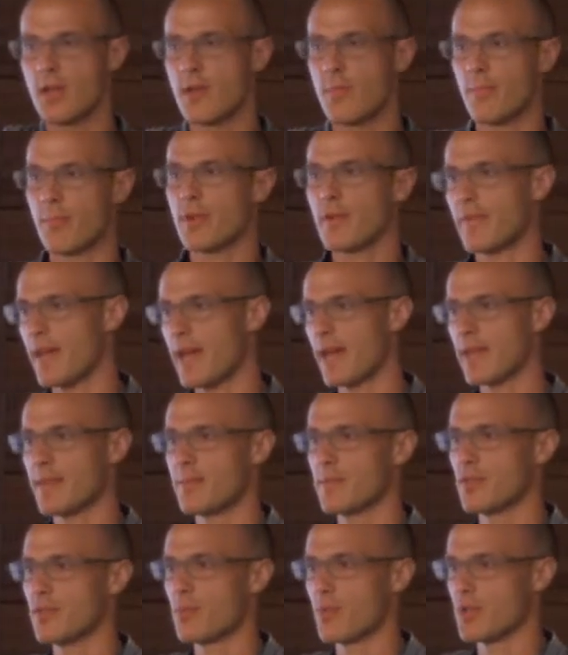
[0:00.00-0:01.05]
But if you had them
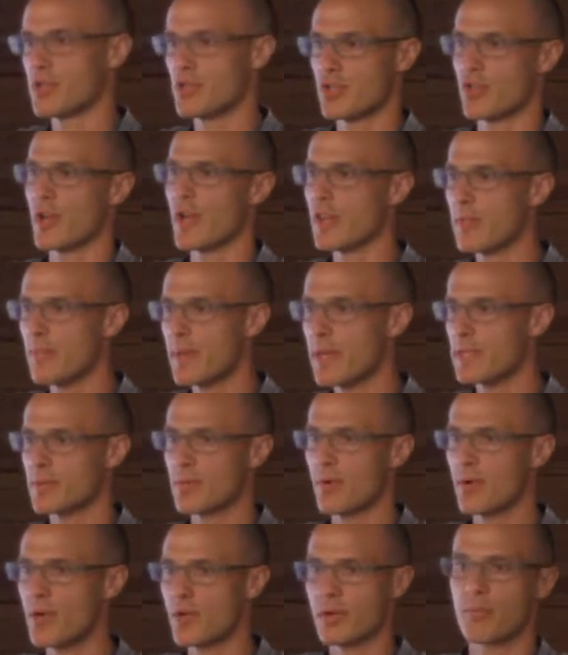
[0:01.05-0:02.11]
do more strength-based
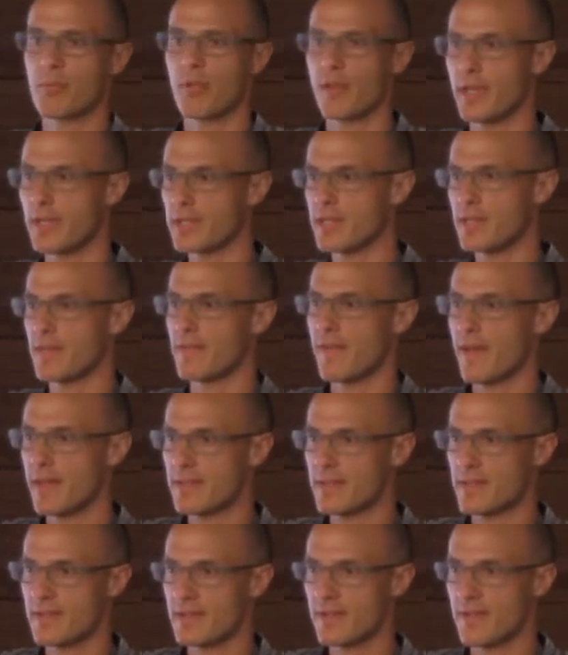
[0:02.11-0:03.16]
work or playing
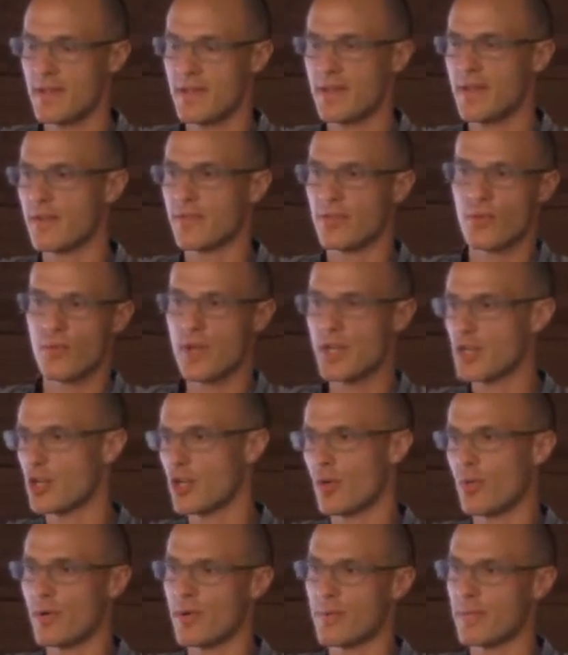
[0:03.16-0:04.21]
defense, the
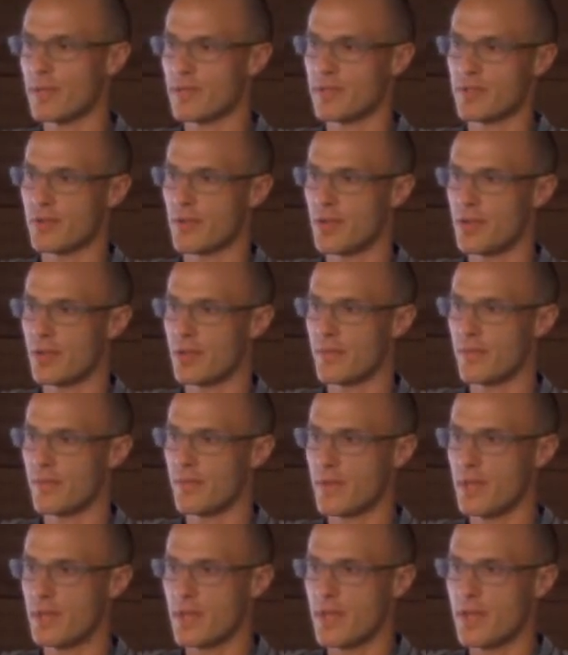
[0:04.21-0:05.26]
ratio wouldn't be so good.
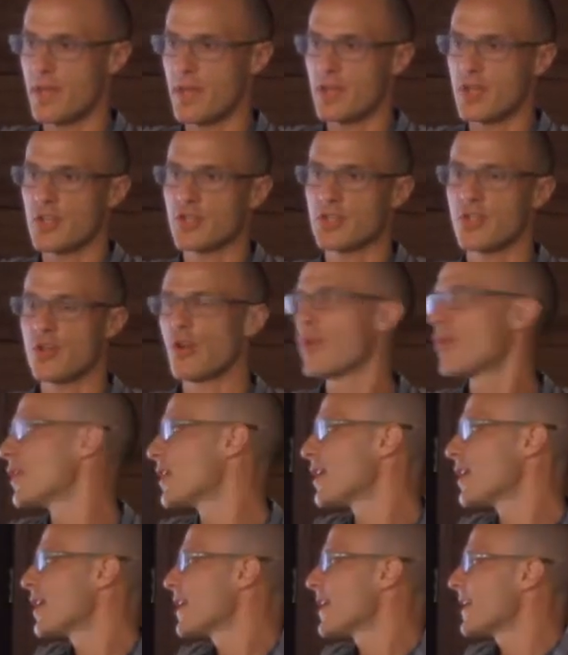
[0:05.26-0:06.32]
So
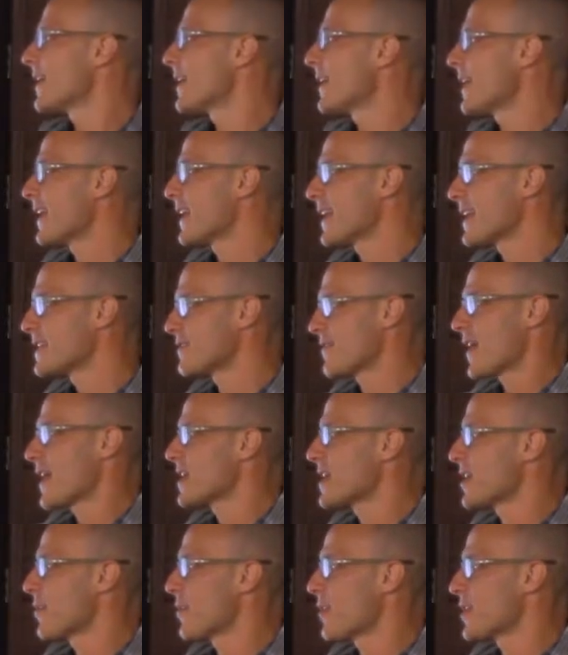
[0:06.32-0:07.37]
his
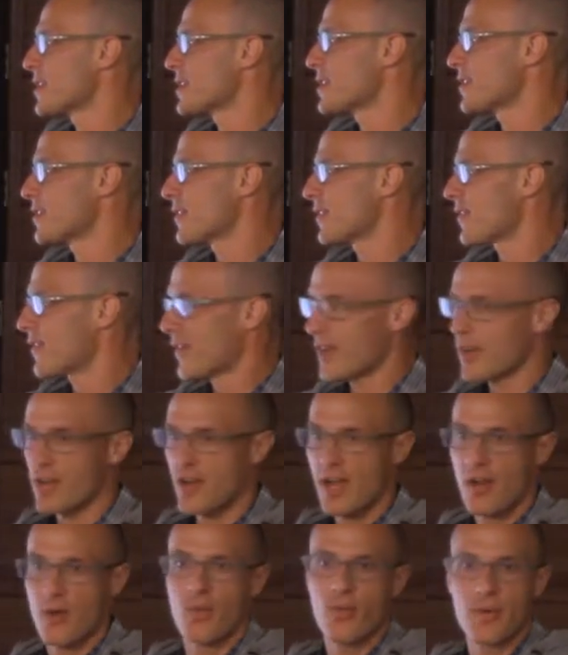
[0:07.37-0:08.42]
finding was figure
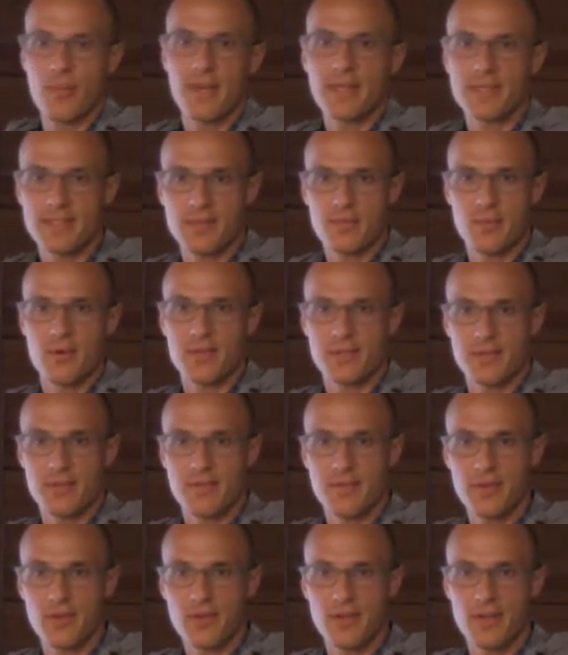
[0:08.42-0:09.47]
out what makes the person
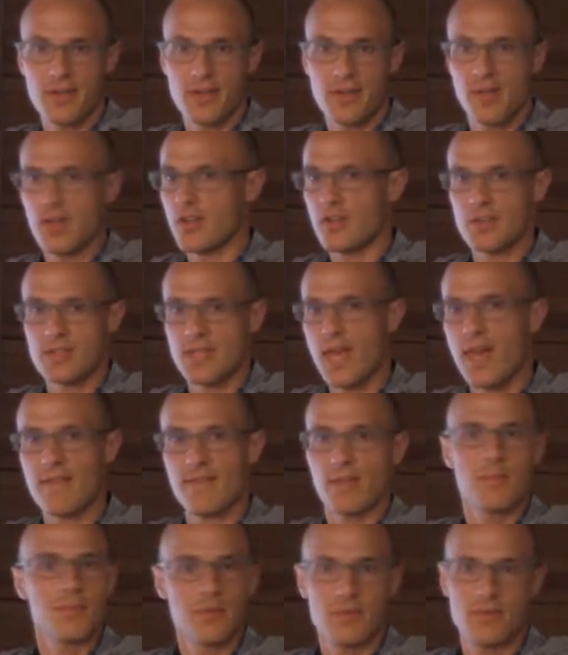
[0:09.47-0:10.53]
feel good and just have
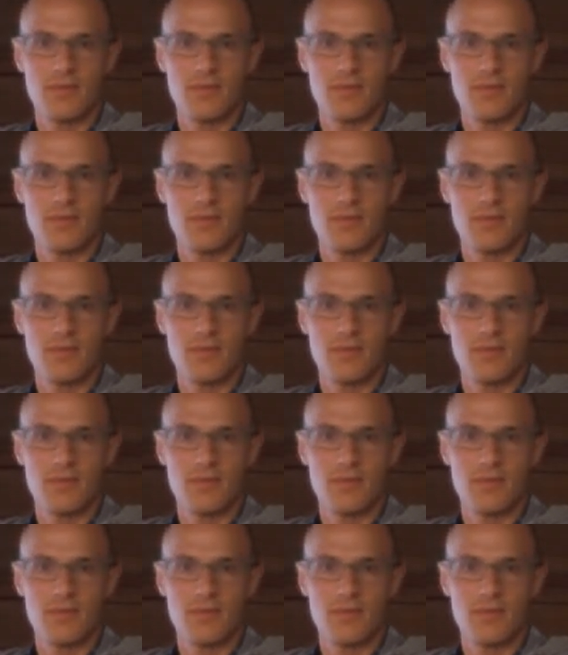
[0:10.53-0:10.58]
them